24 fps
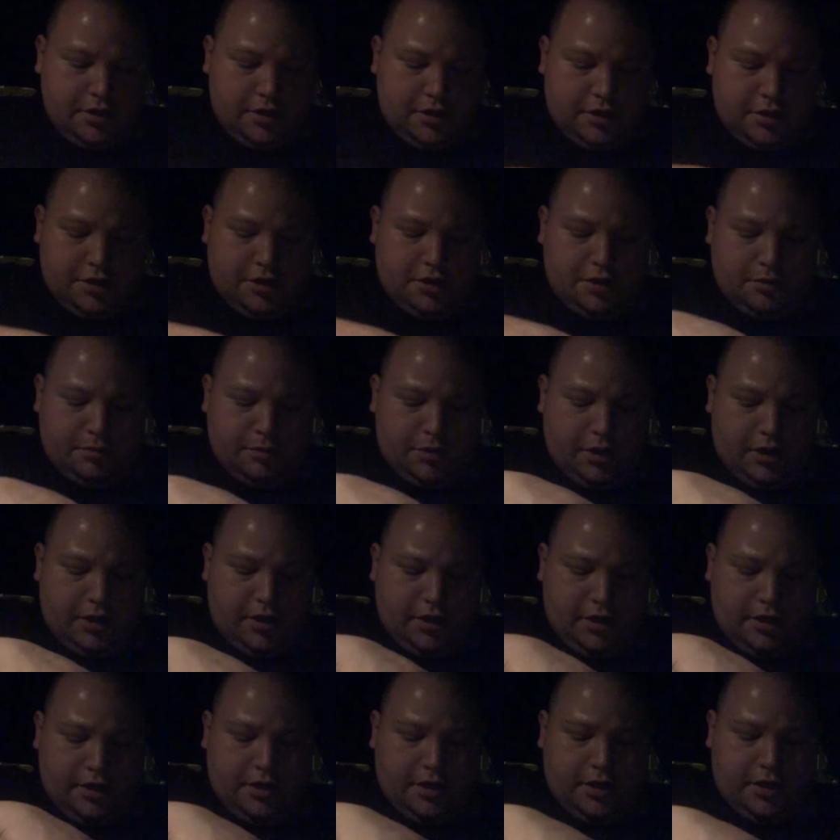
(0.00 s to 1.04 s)

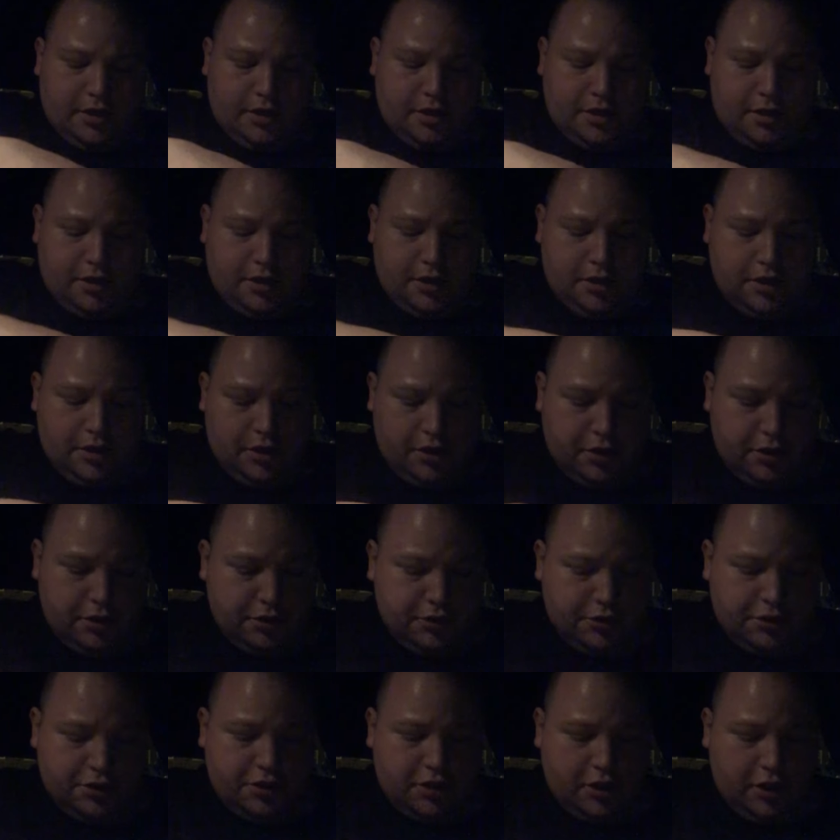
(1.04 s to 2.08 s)
some
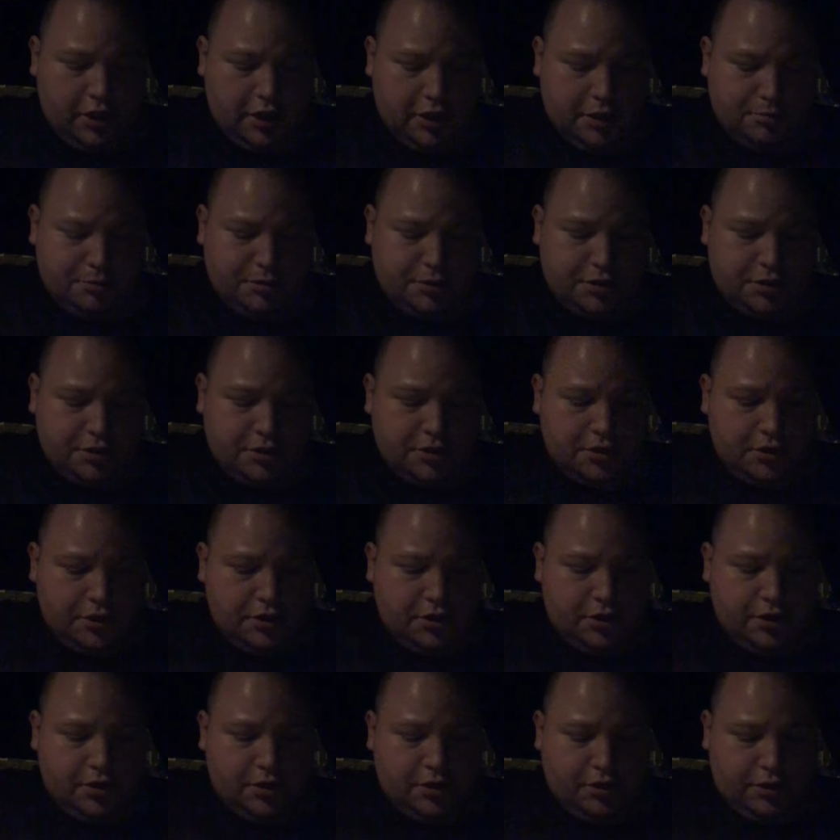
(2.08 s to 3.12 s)
news clips
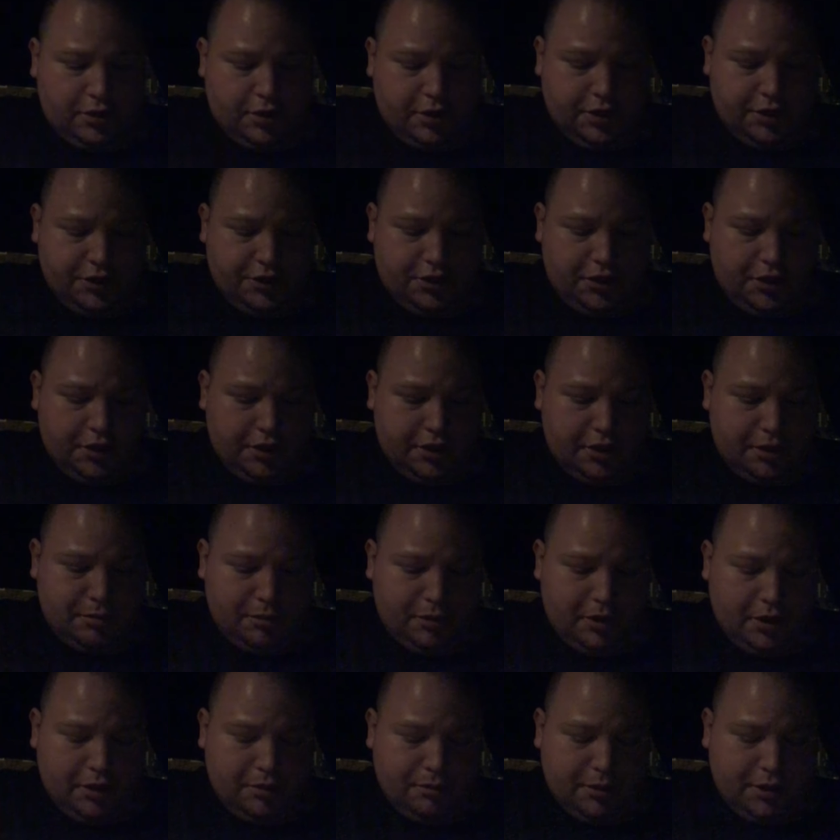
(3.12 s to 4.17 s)
or anything that
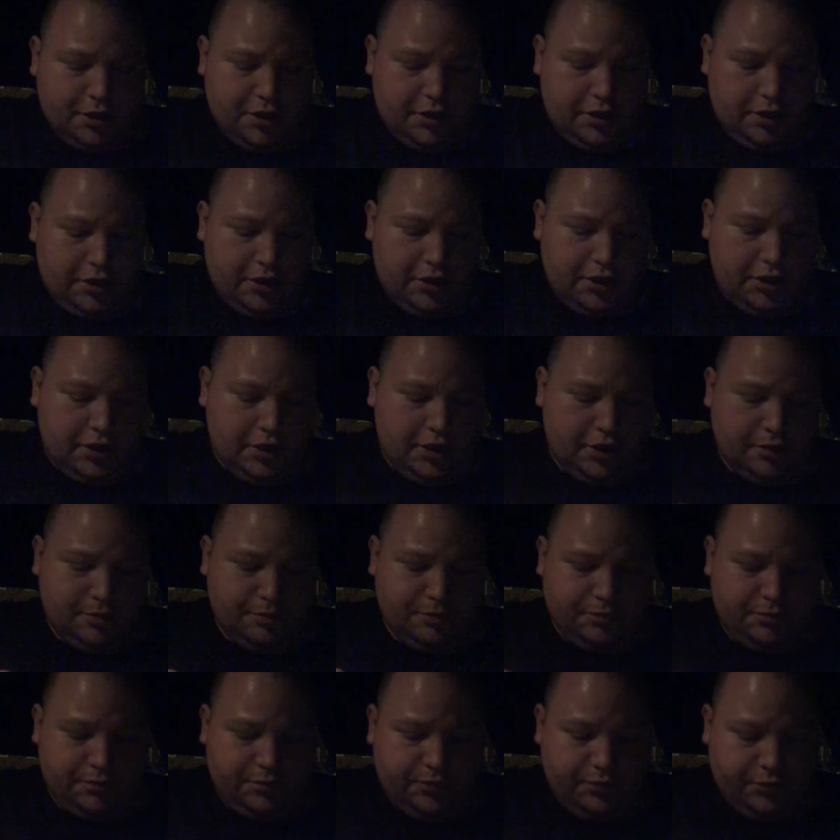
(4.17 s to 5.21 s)
might have been on
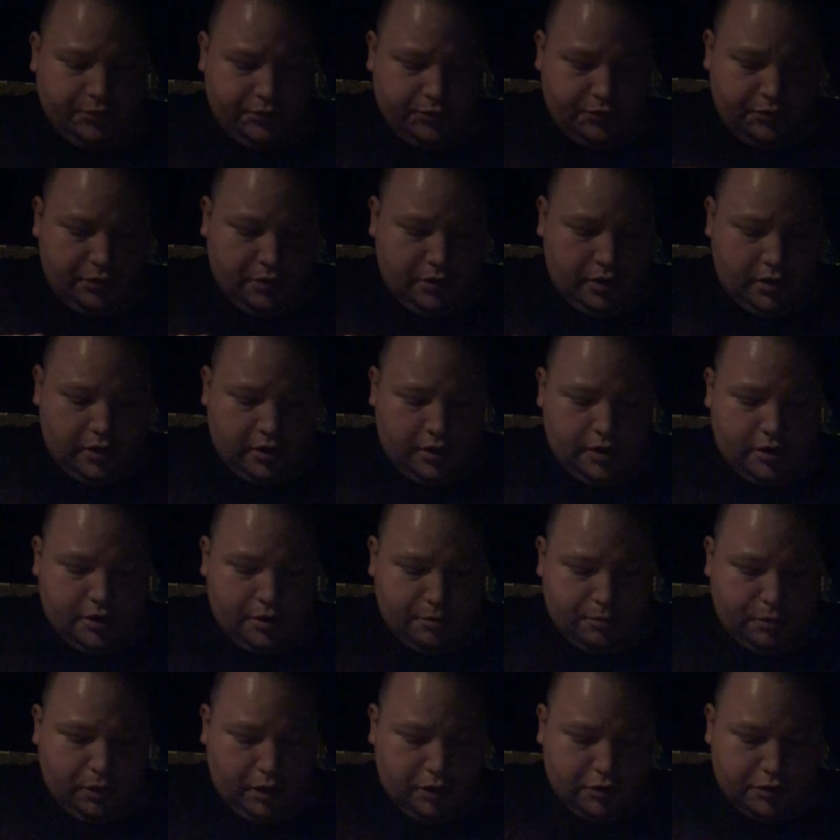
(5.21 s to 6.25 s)

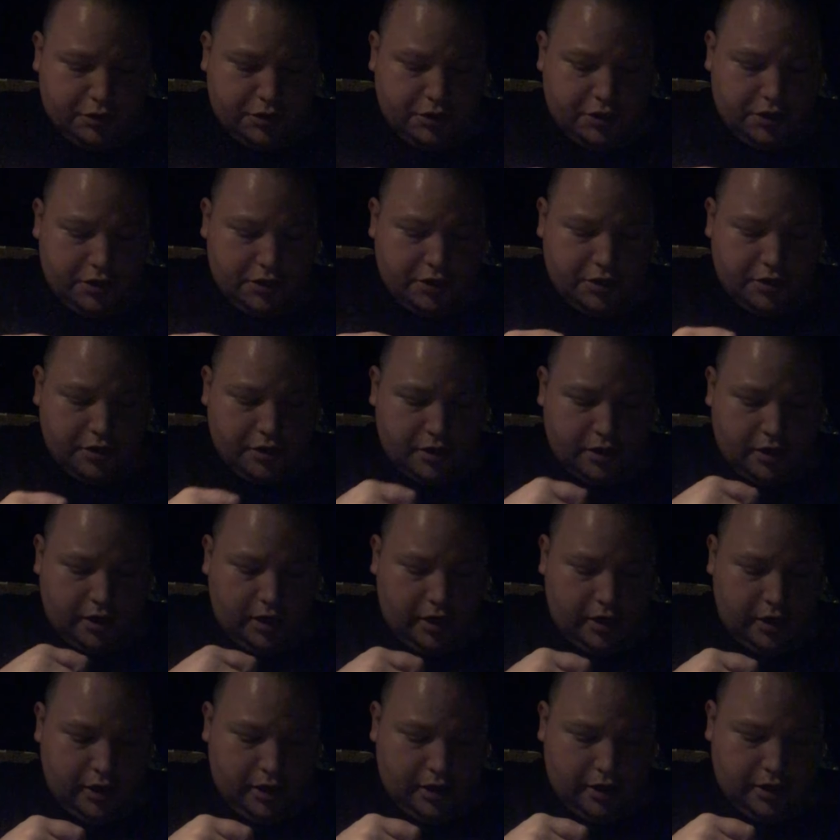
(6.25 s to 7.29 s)
posted
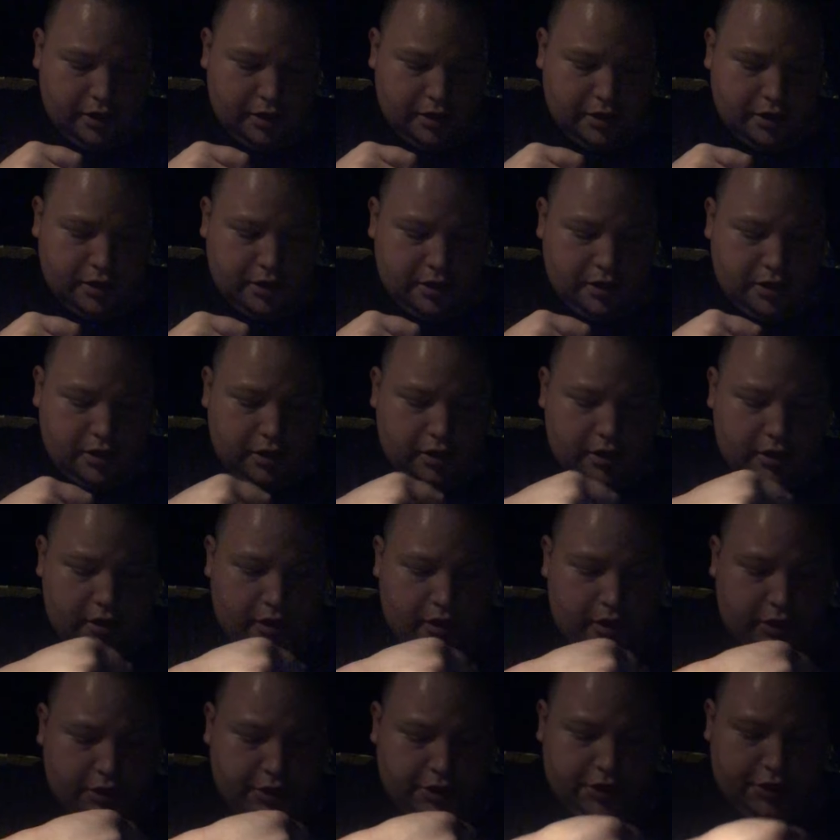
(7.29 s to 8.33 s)

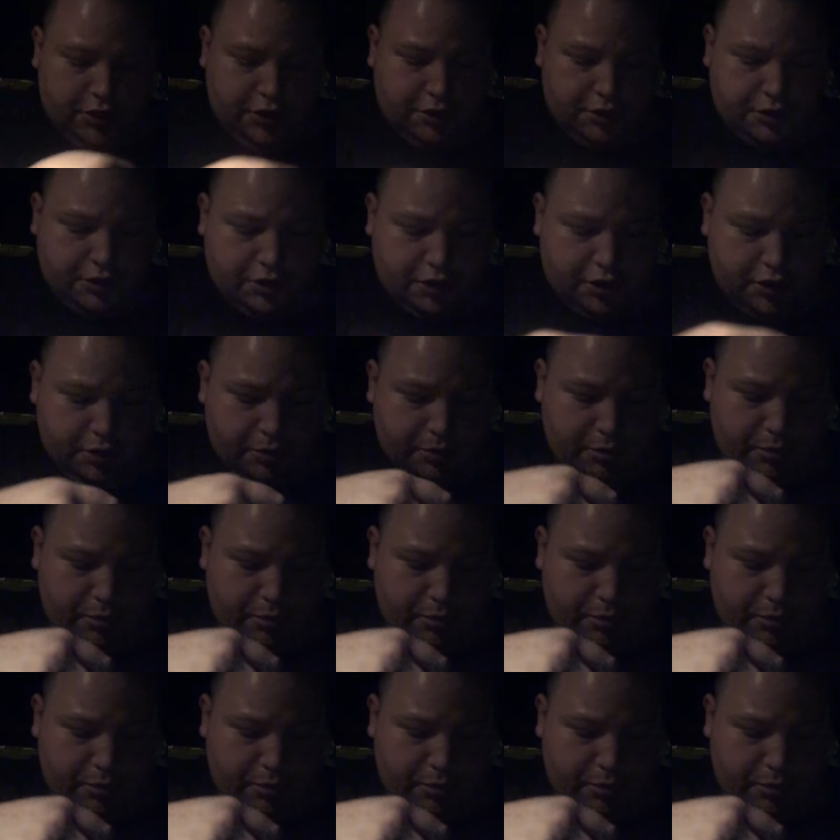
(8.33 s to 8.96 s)
onto YouTube